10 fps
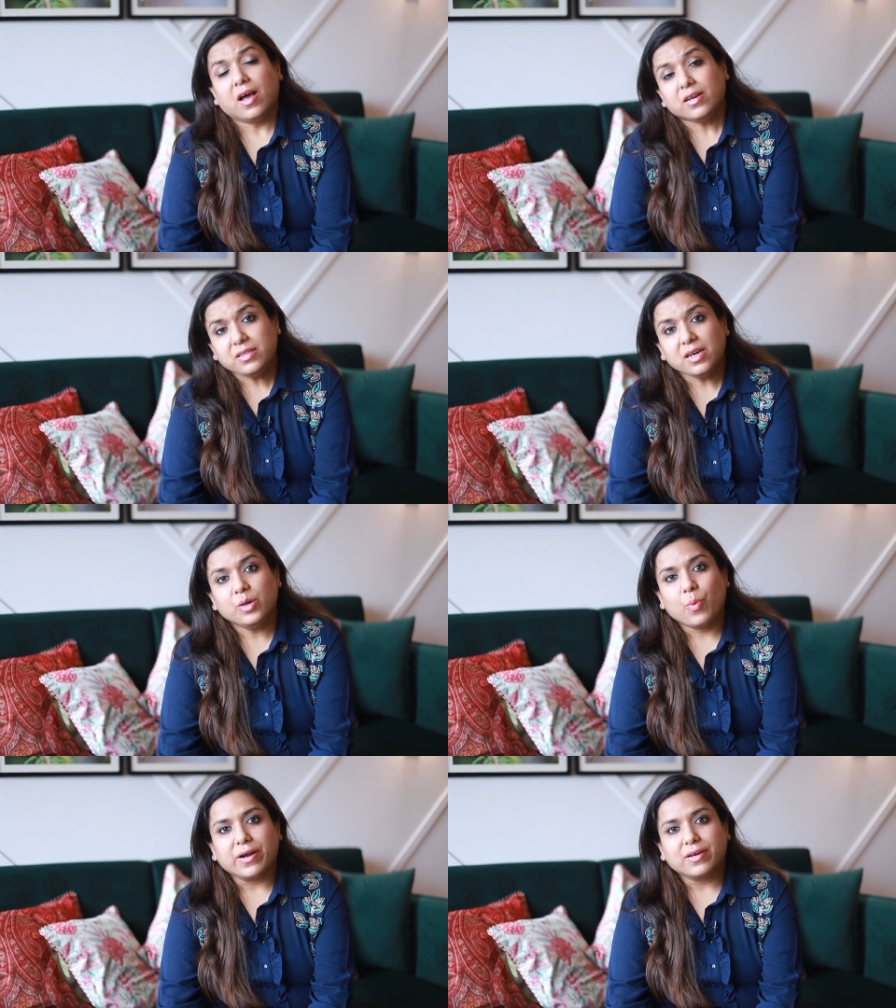Another
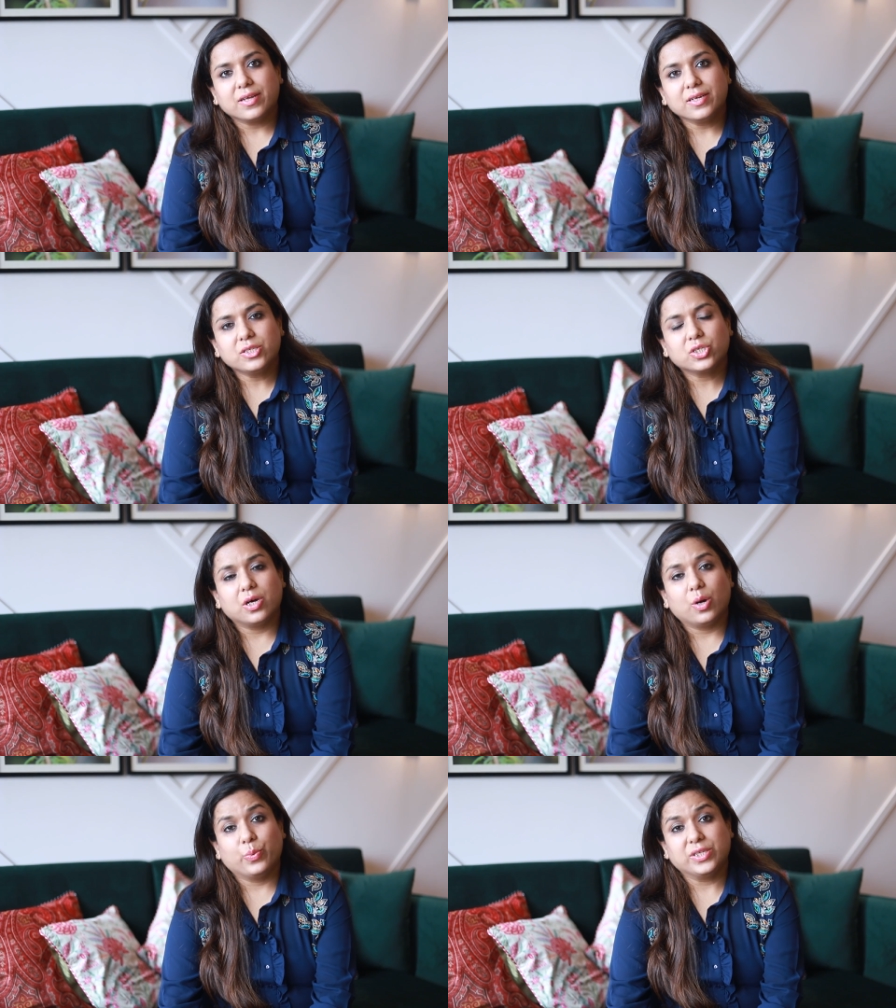advantage
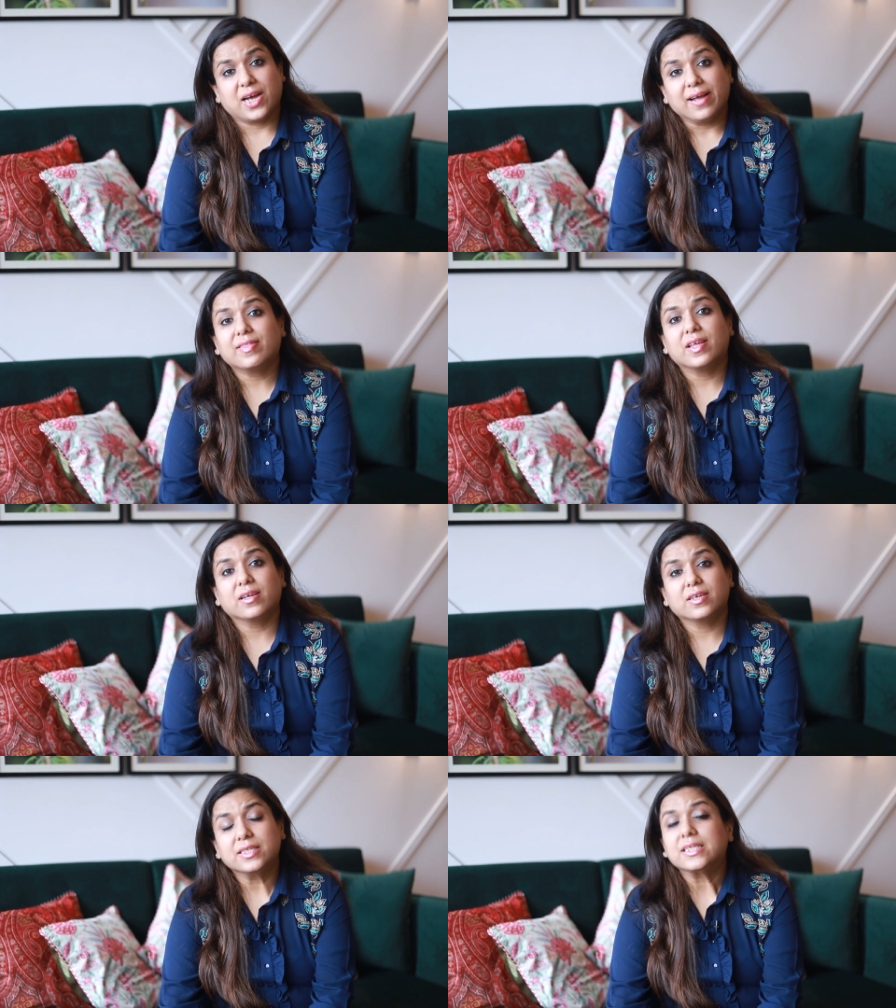uh, which I
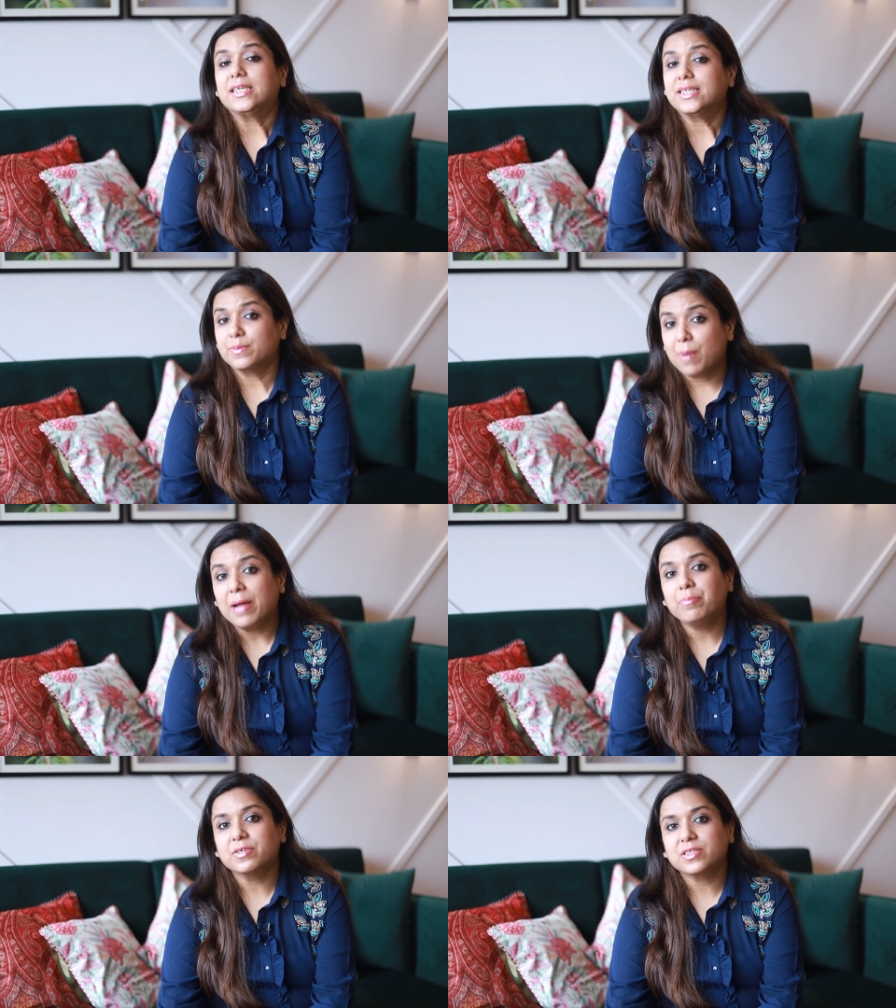think is, it is
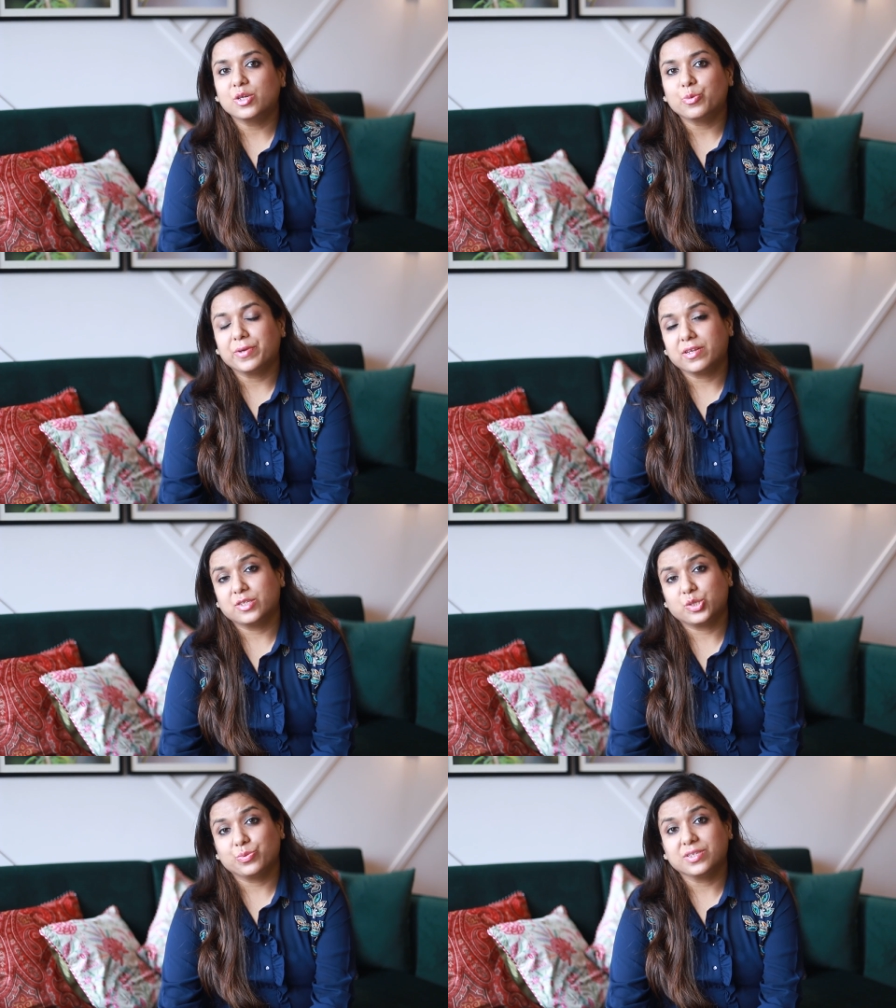my personal
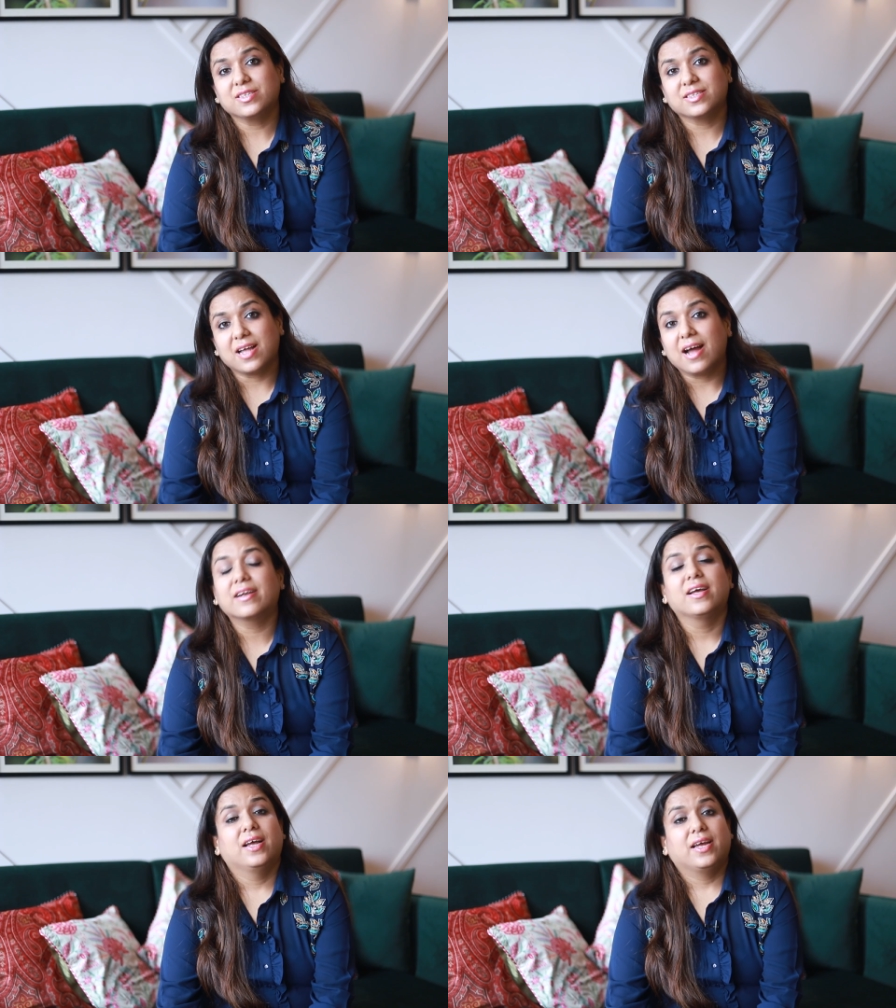opinion, students, is
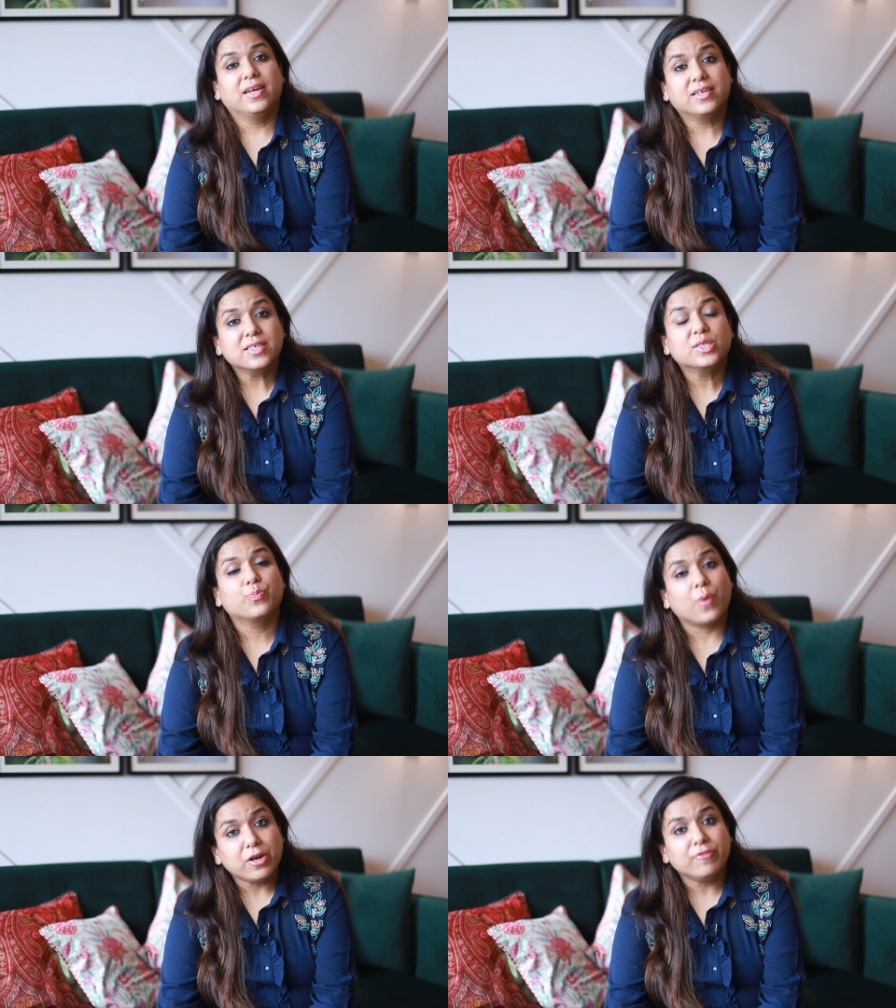that it is
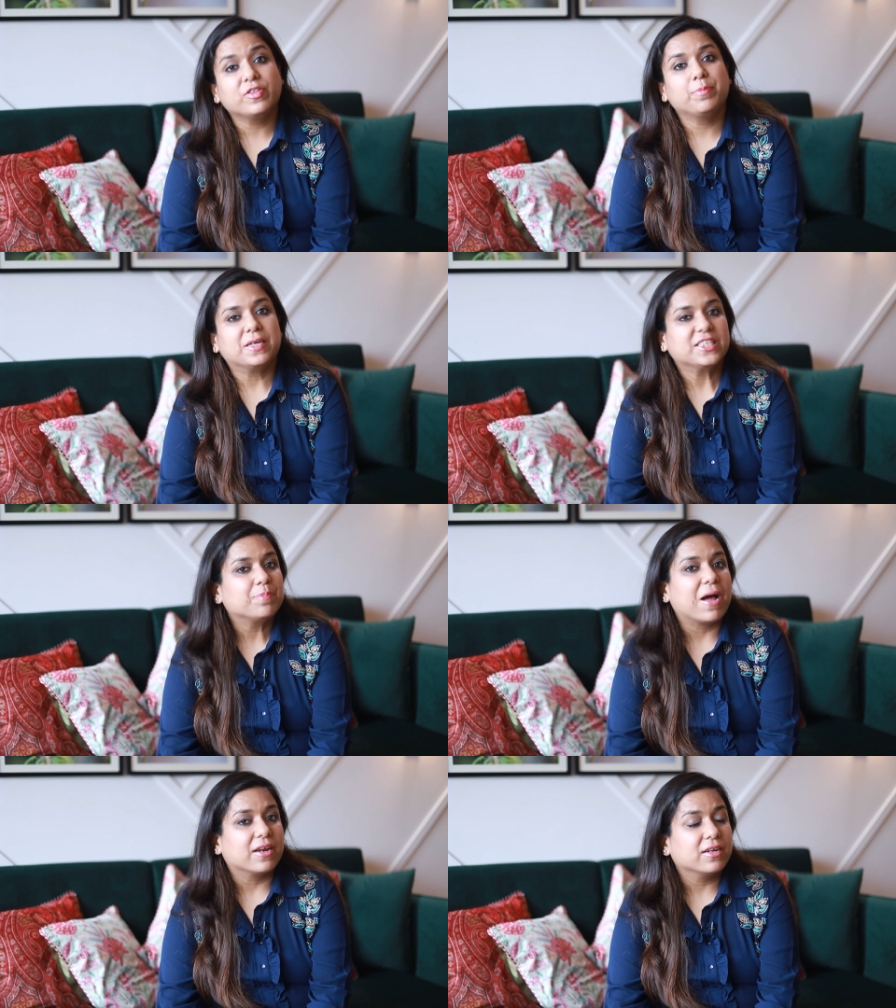one of the best
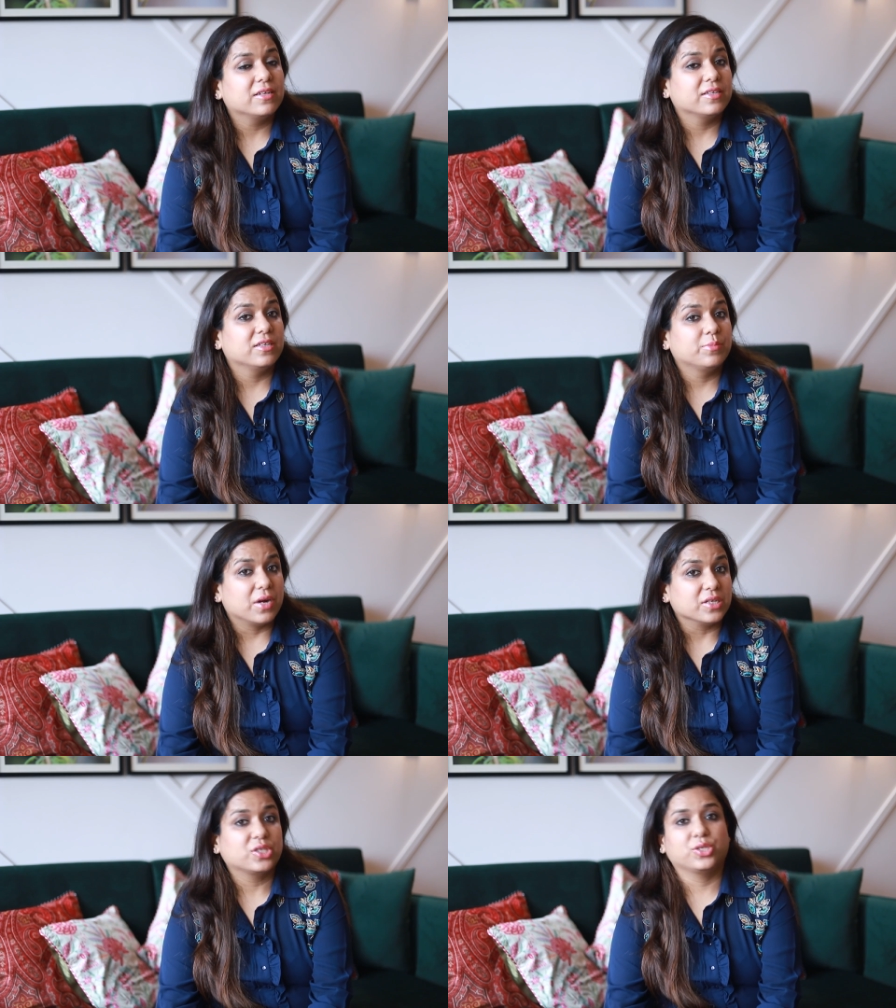paraclinical
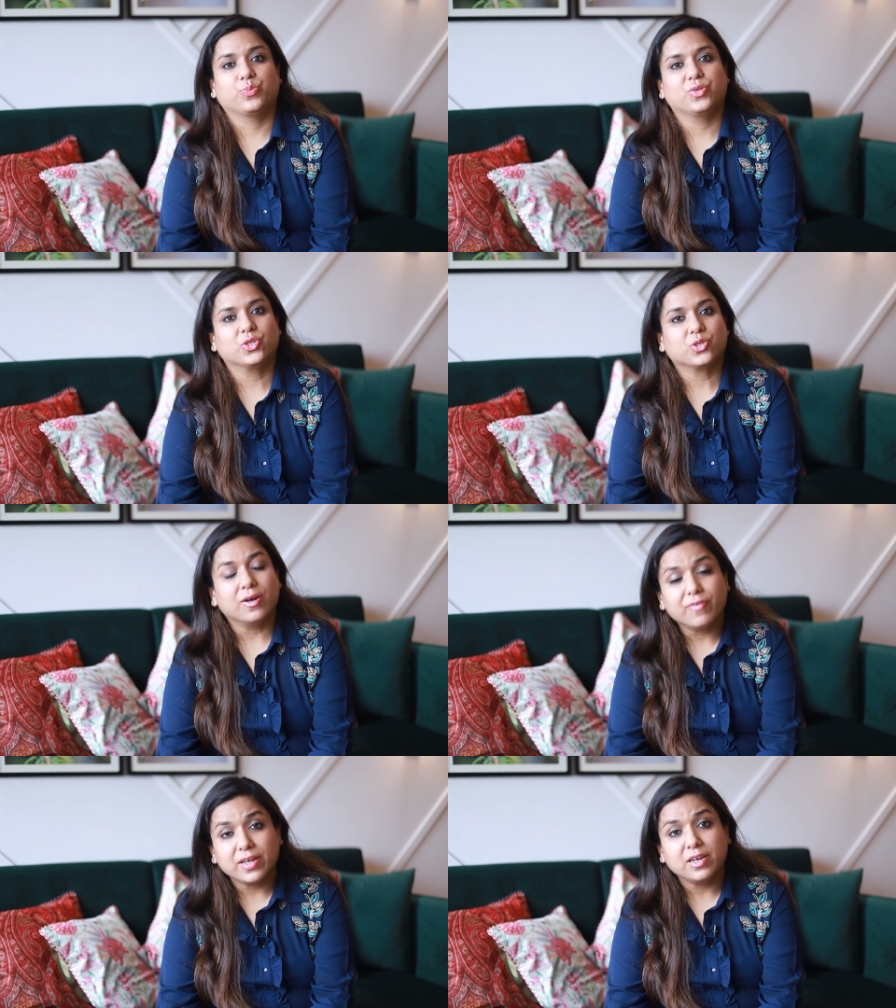branches which is
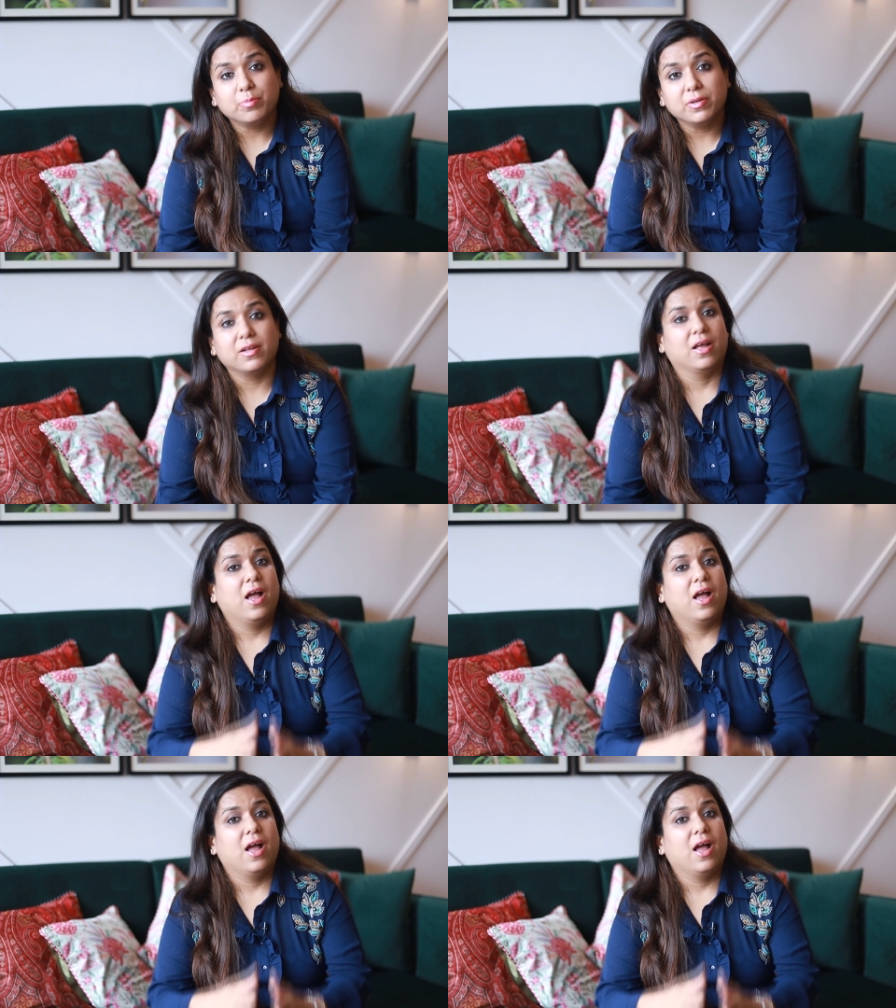available,